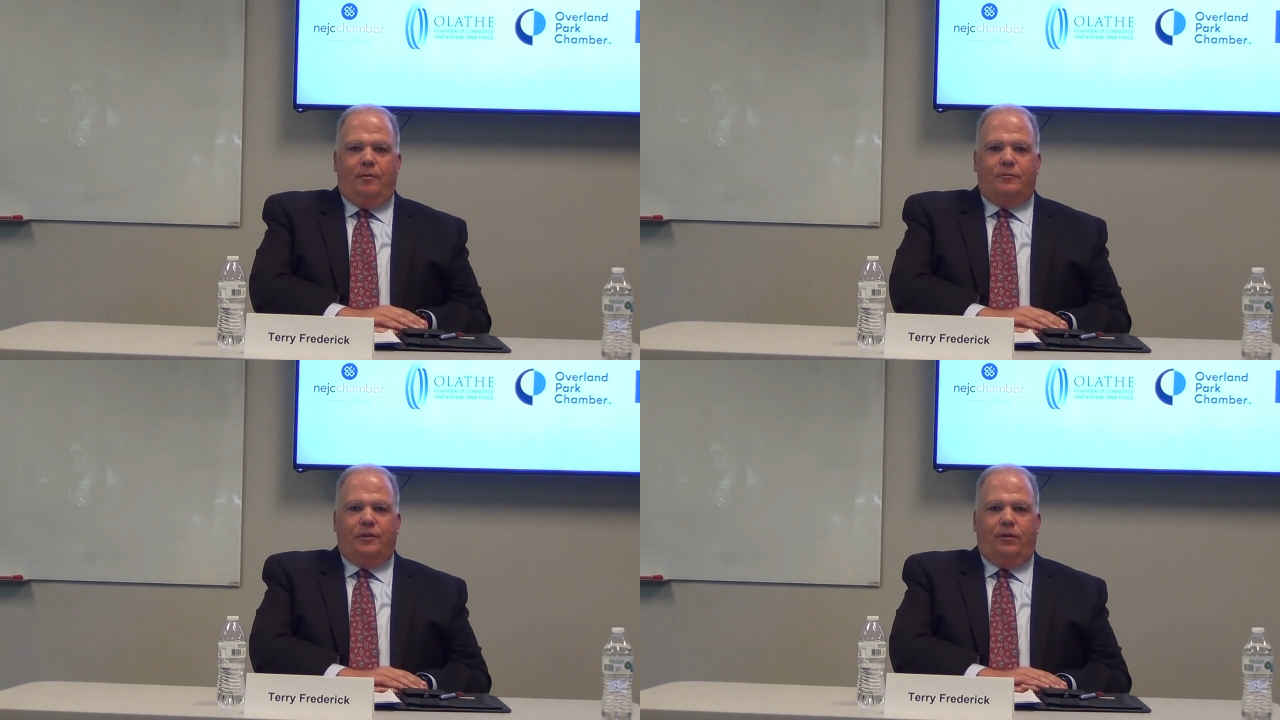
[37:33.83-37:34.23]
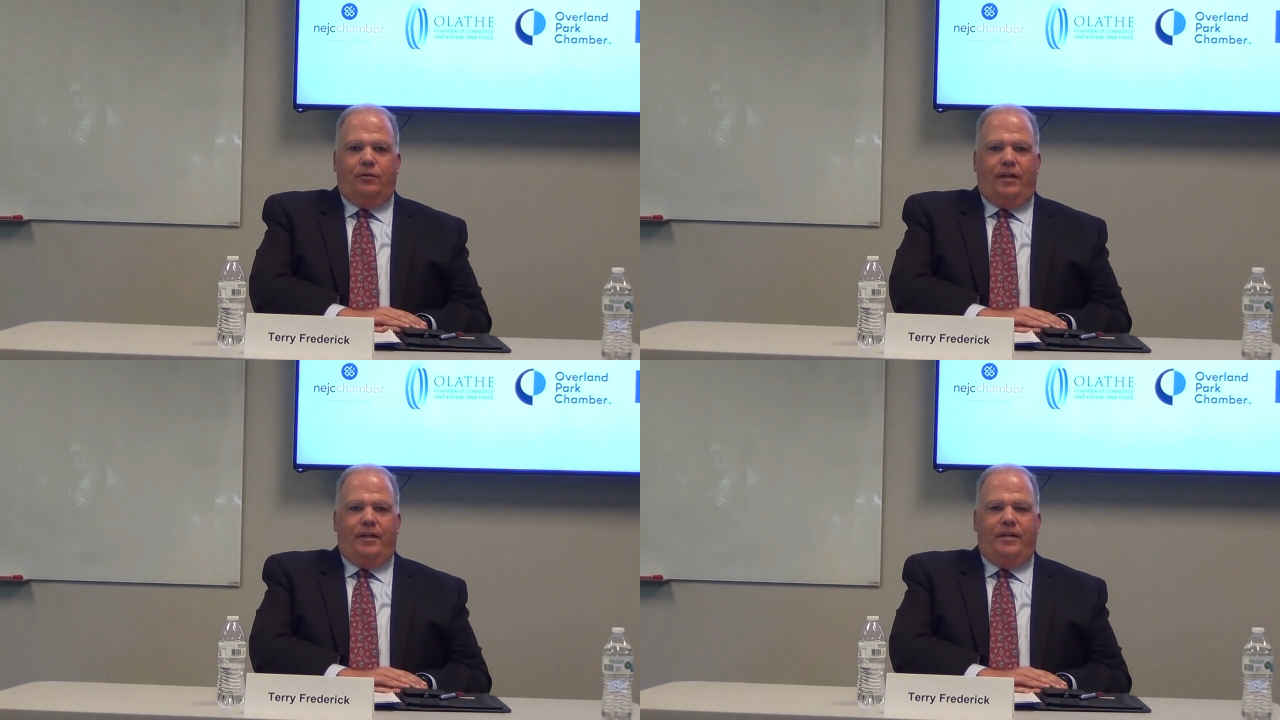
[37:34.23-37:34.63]
so
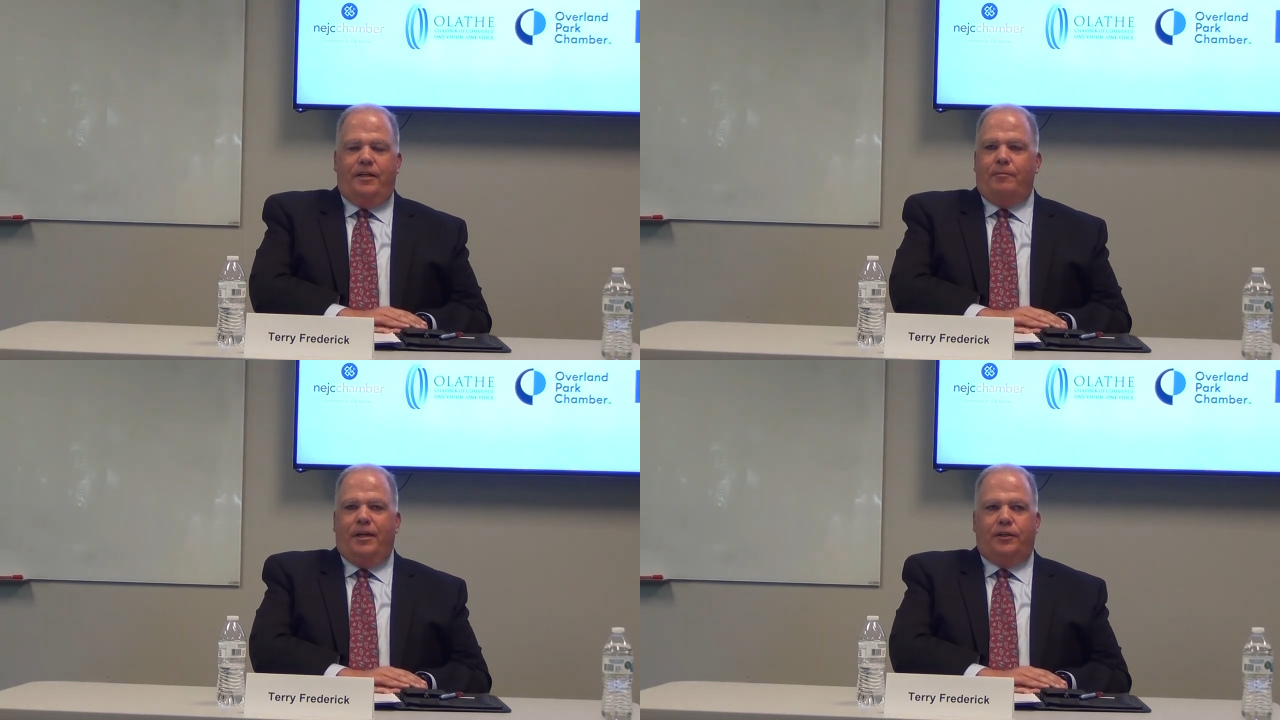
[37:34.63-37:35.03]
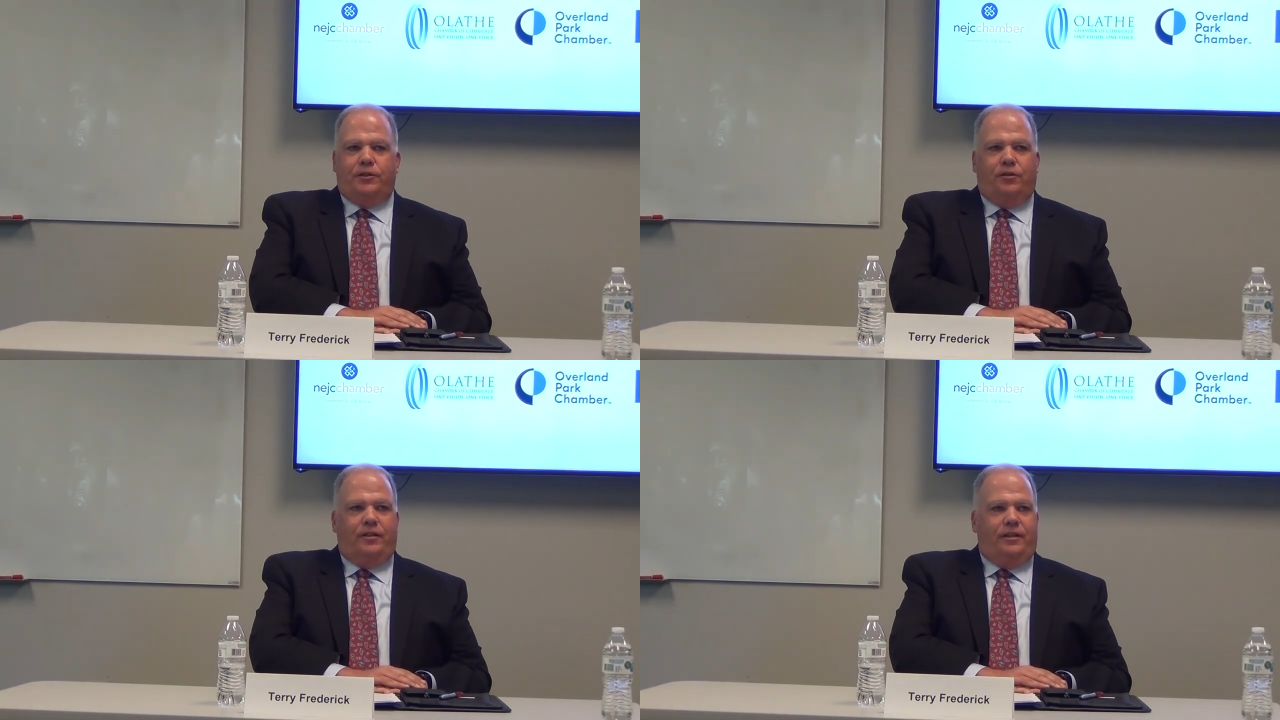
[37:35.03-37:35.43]
they need to make
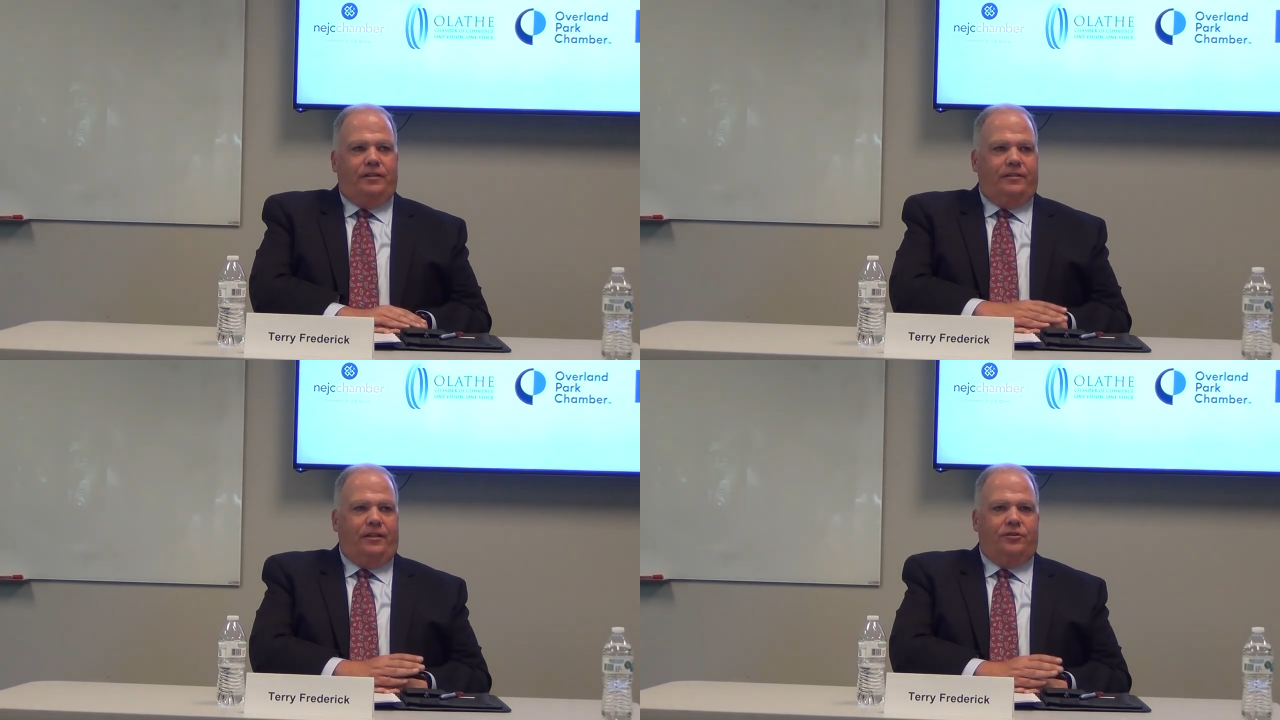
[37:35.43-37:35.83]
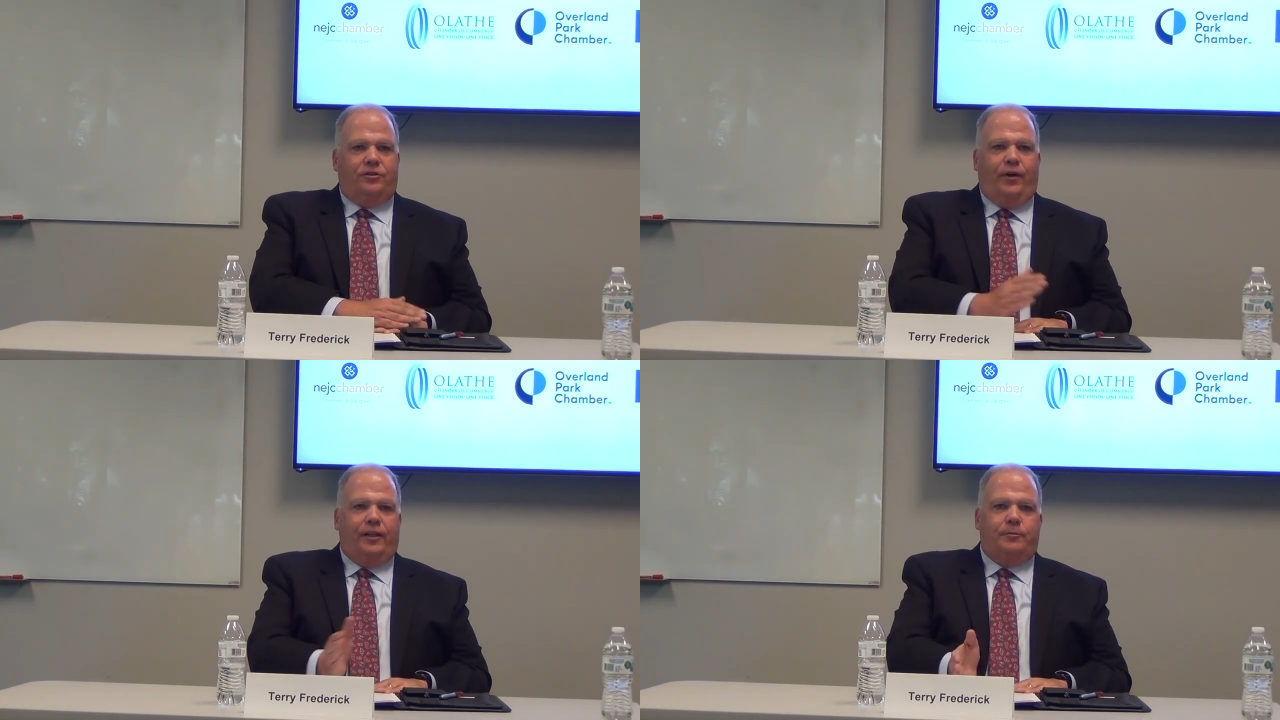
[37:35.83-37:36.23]
sure that
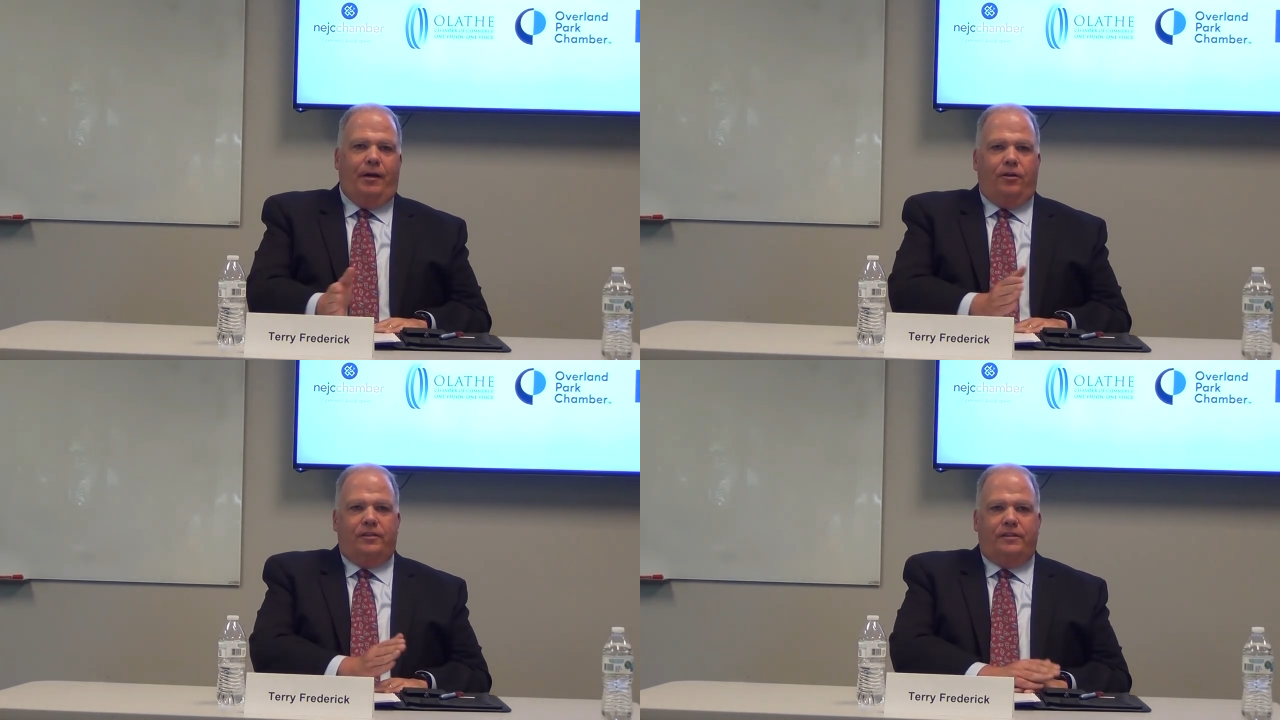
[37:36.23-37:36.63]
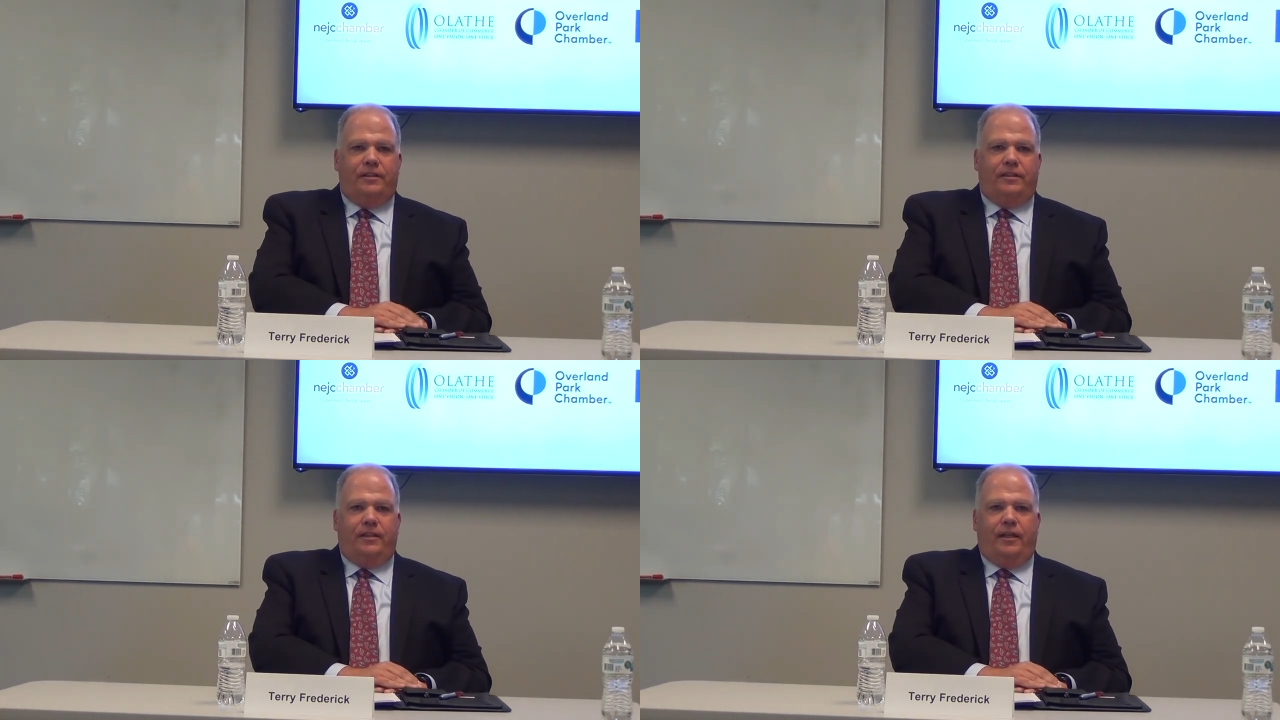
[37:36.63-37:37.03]
there's
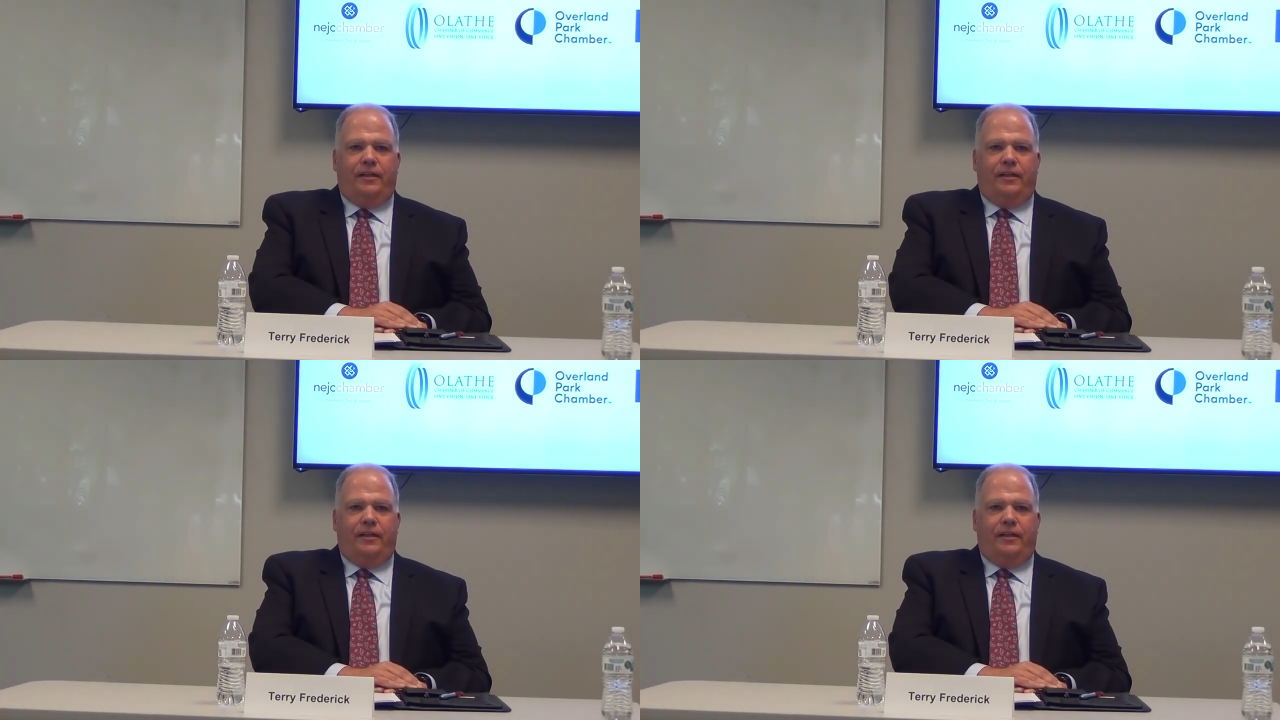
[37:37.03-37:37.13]
transparency.